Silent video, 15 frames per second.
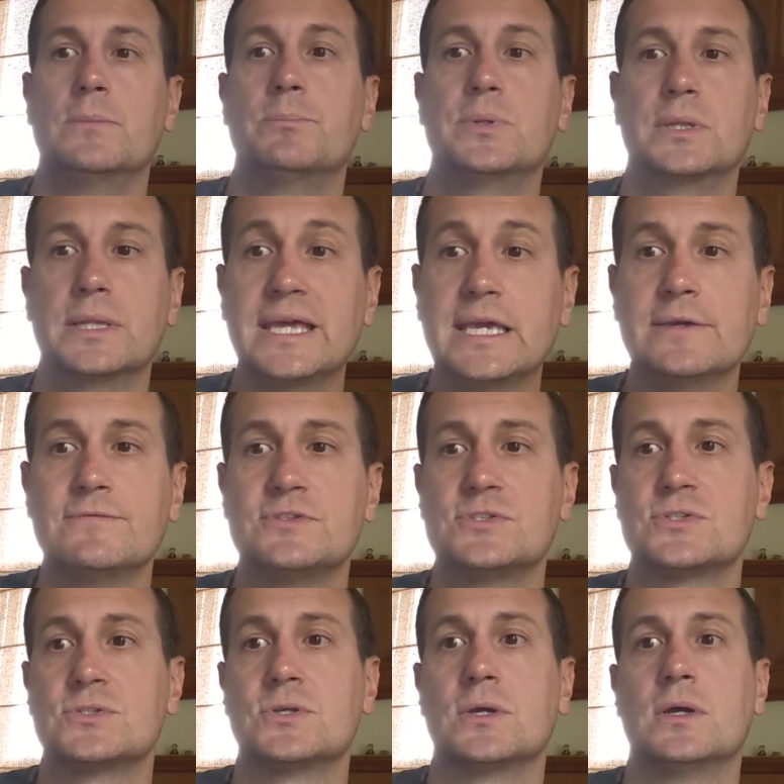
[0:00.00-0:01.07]

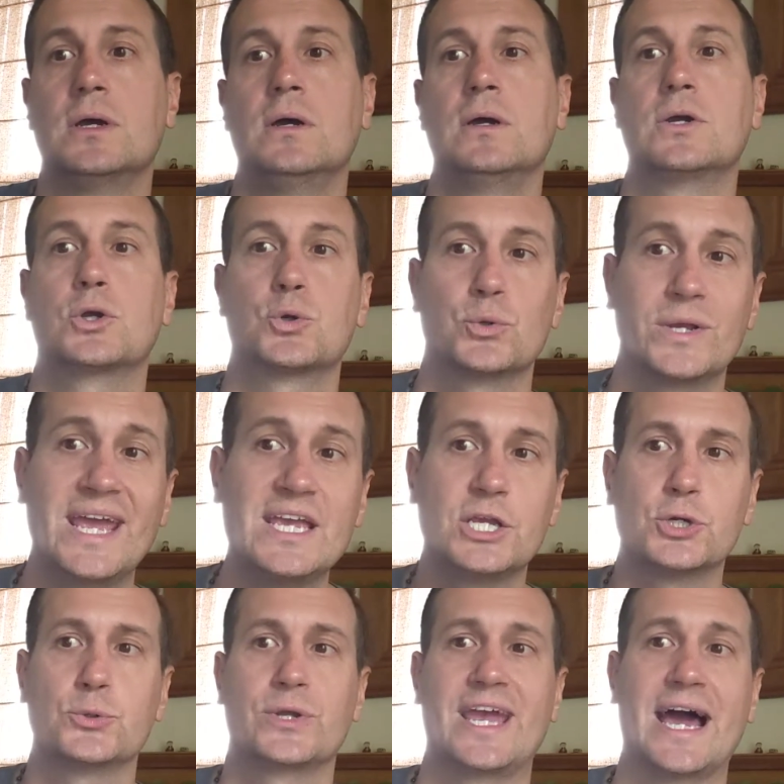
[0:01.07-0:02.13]
Beliefs create
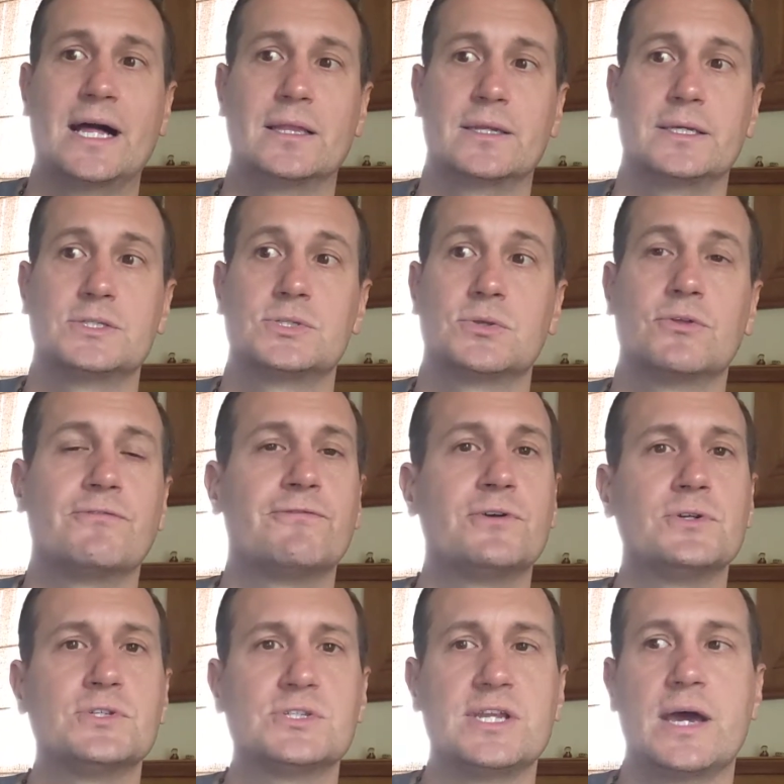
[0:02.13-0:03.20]
your reality. So the
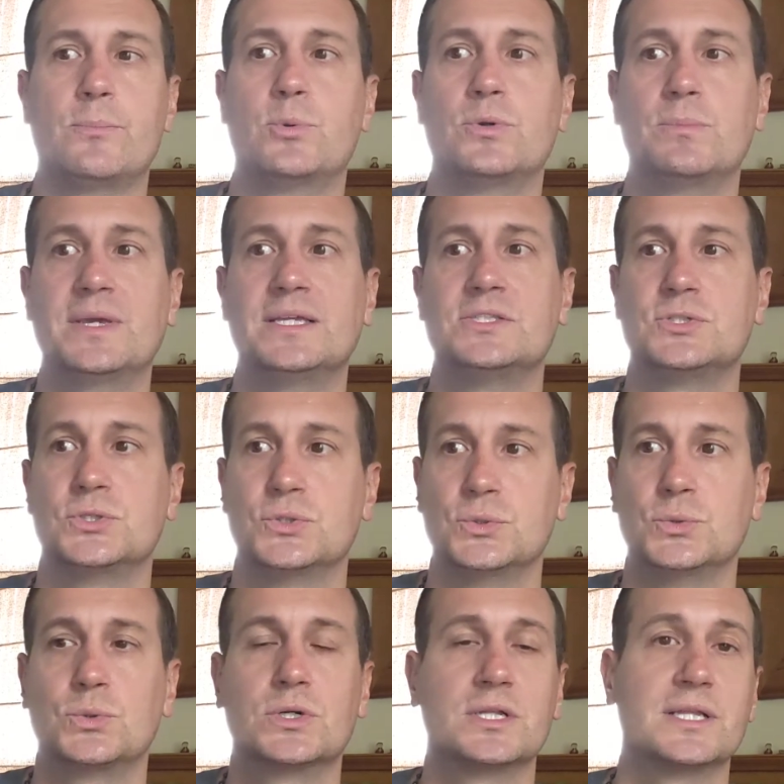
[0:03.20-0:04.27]
first step would be
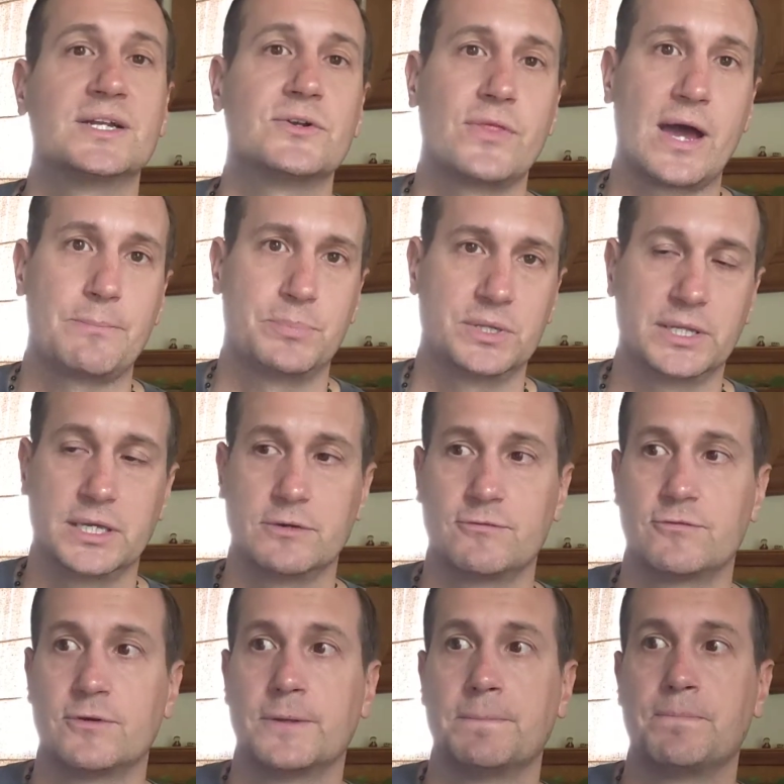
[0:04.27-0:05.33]
to clear that
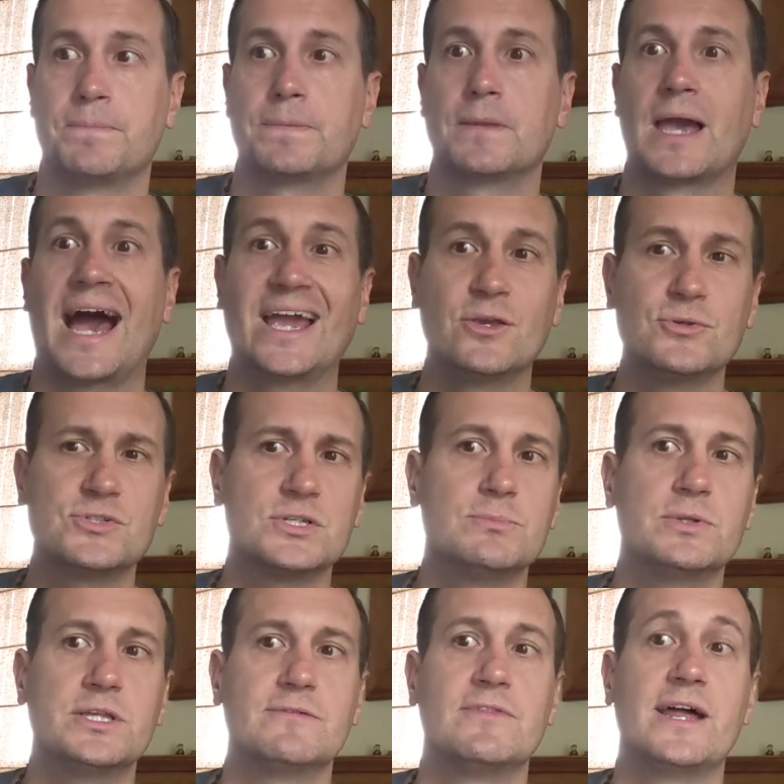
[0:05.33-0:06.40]
belief. I used to
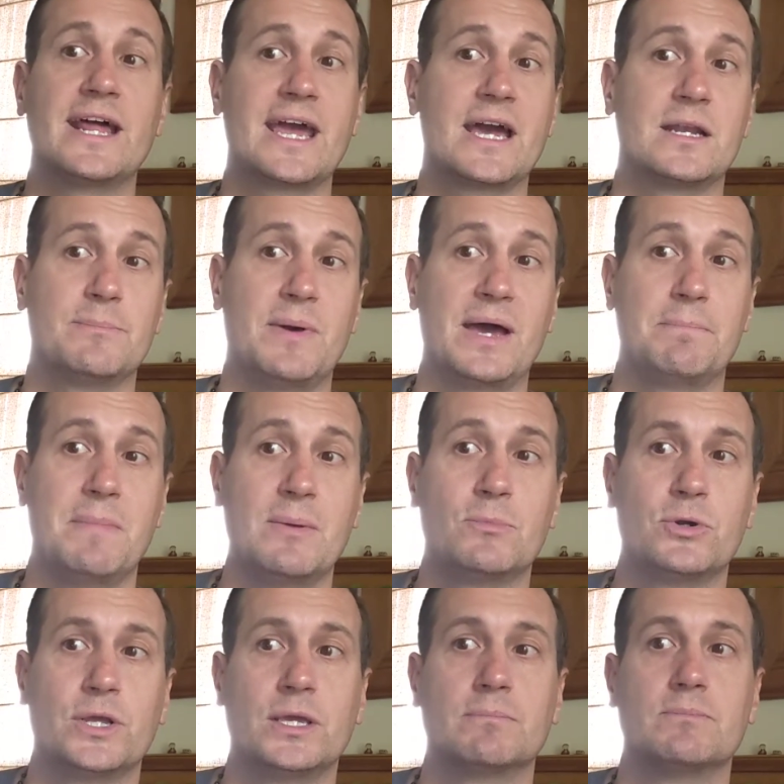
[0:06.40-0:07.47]
believe that I had a bad
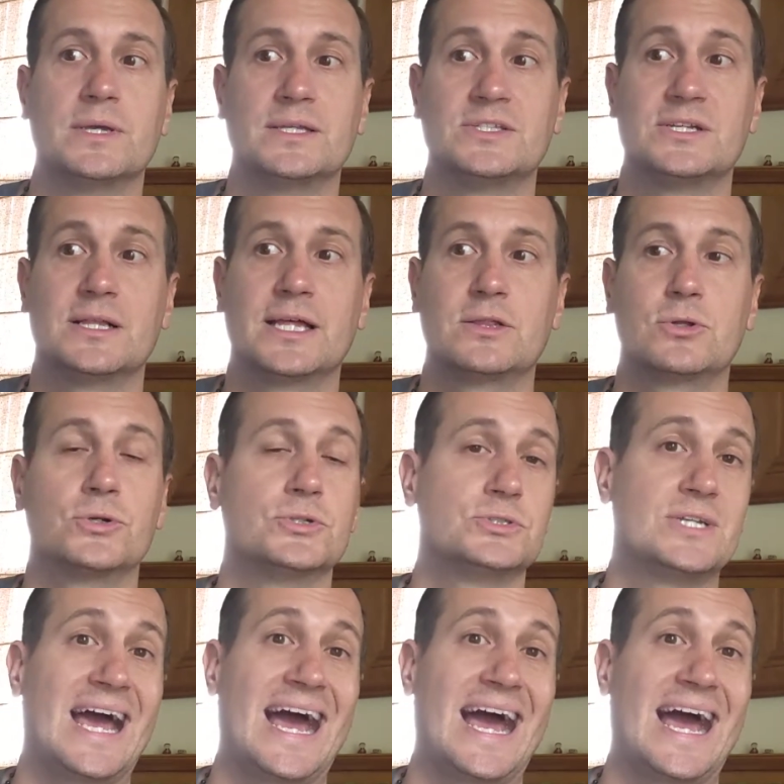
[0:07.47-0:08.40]
memory until I learned